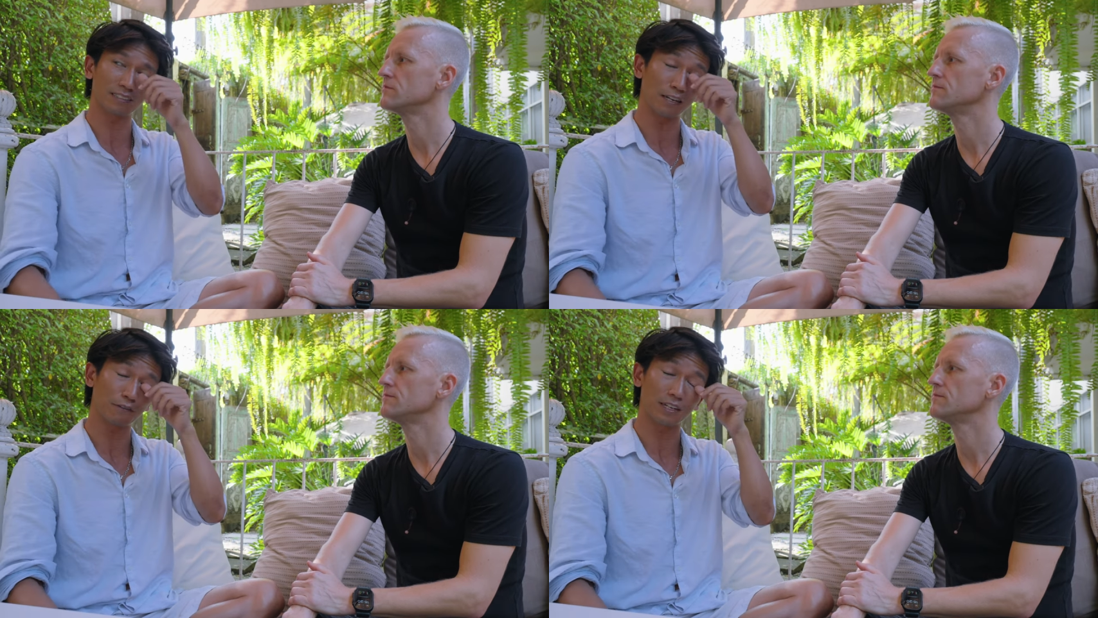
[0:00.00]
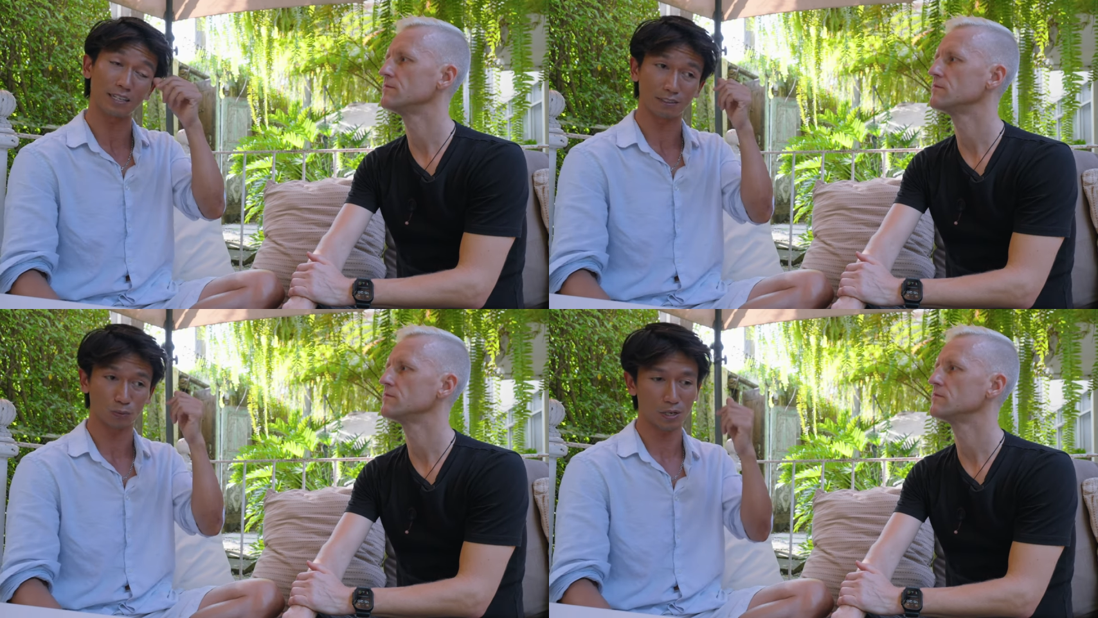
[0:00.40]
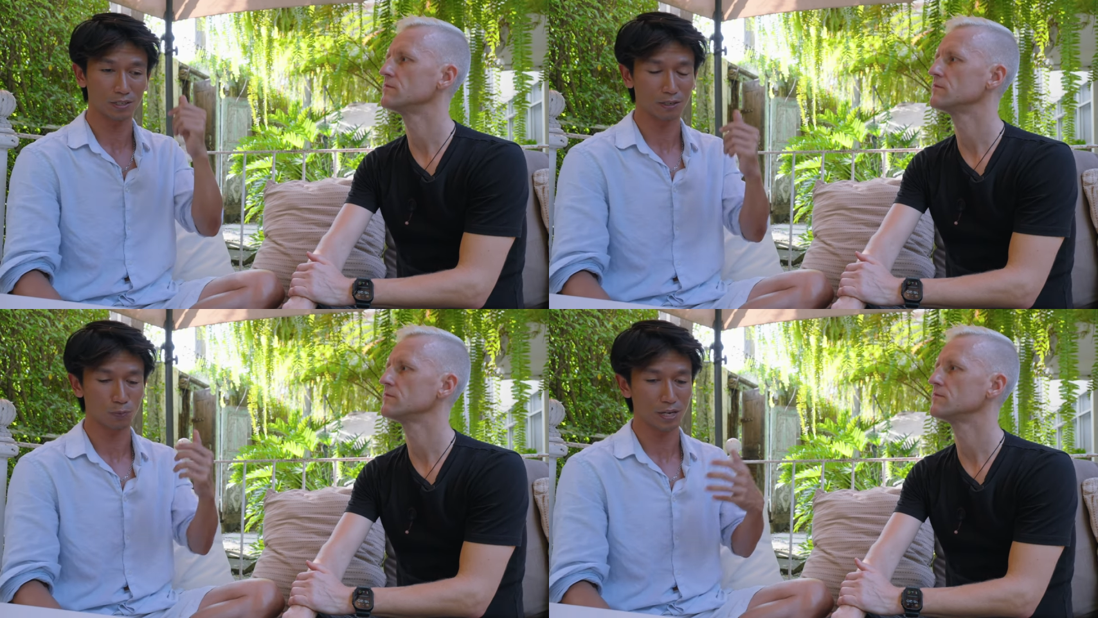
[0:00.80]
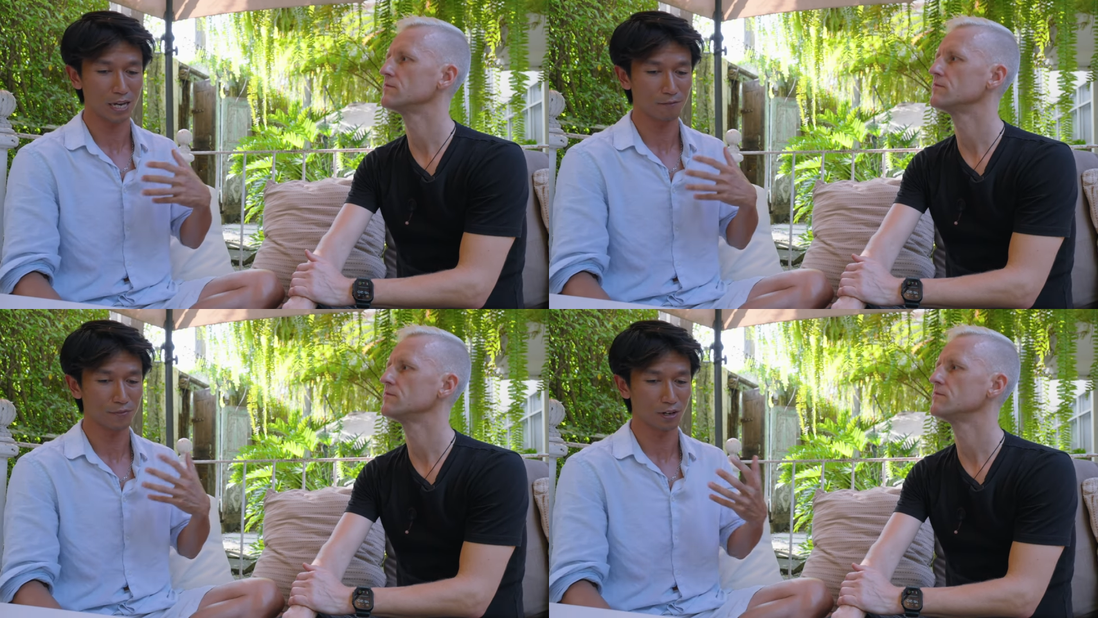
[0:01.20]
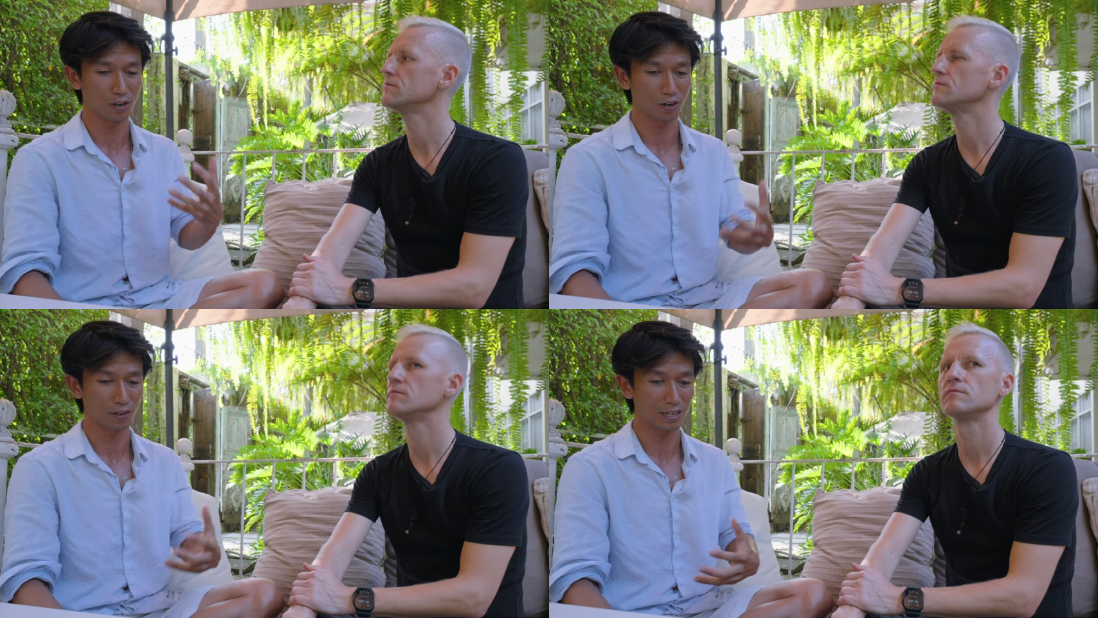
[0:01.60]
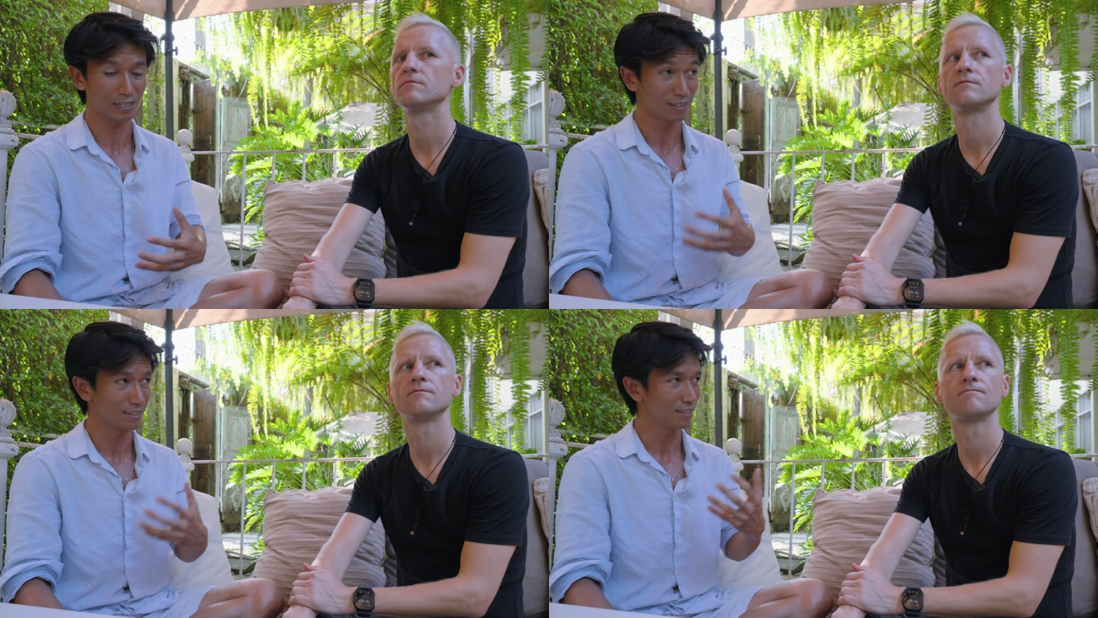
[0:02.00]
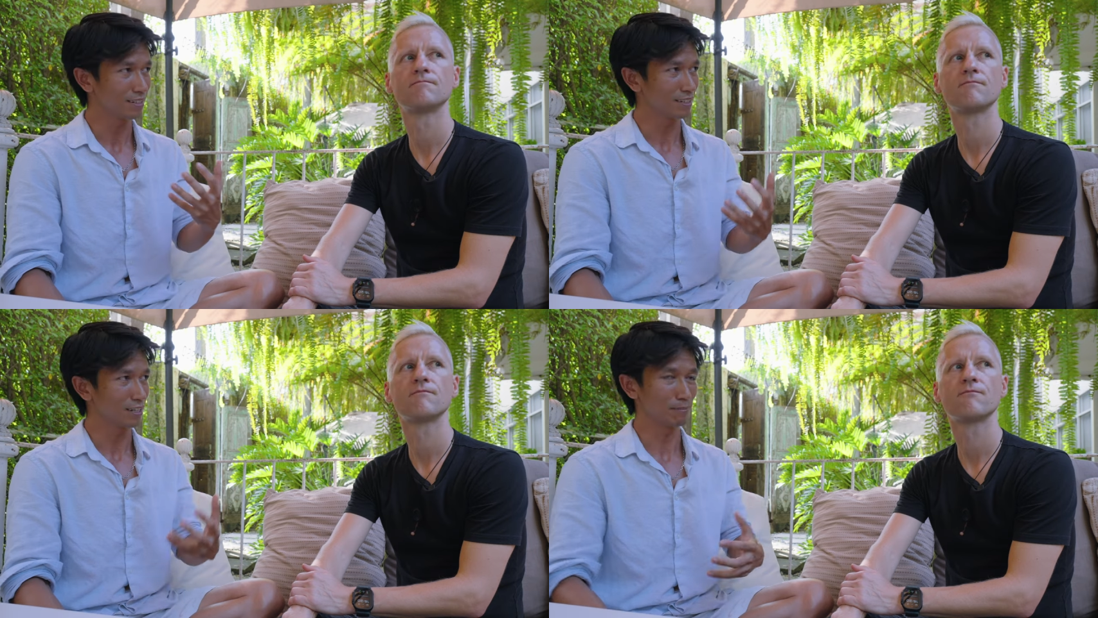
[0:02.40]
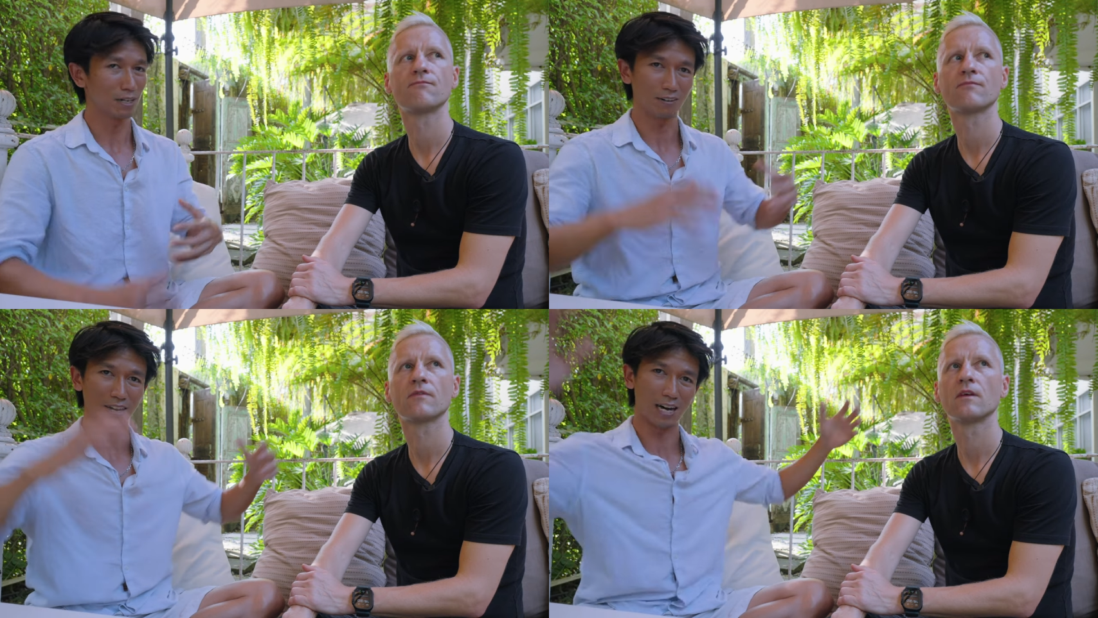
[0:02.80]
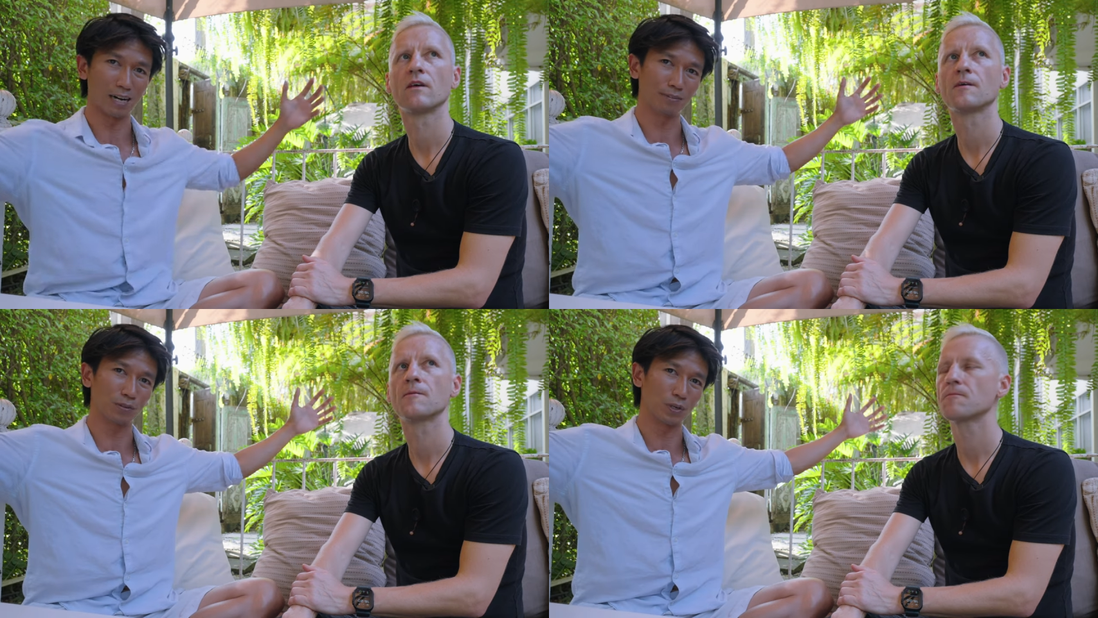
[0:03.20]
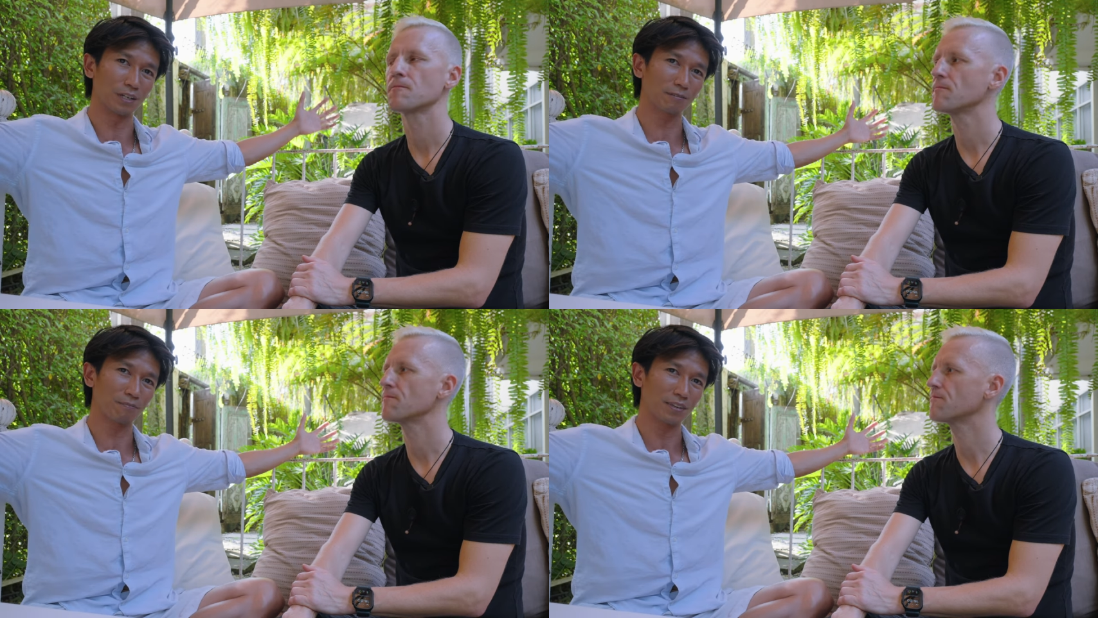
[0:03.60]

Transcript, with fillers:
Speaker 1: scientifically as well that we have the aura about our arms with.